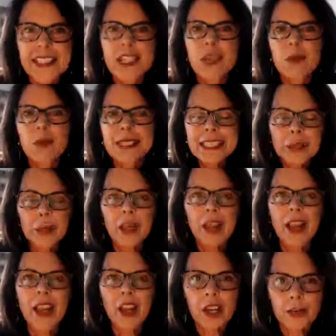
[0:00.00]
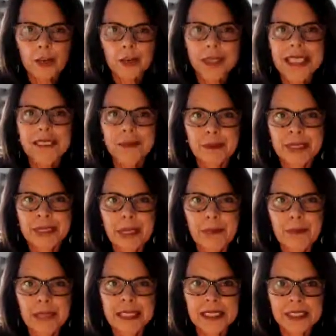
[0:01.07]
when you are harboring
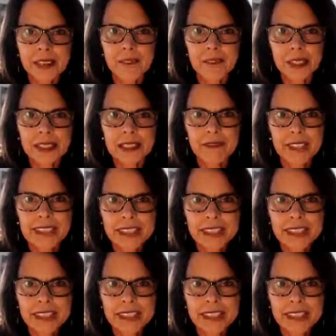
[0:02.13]
resentment and unforgiveness.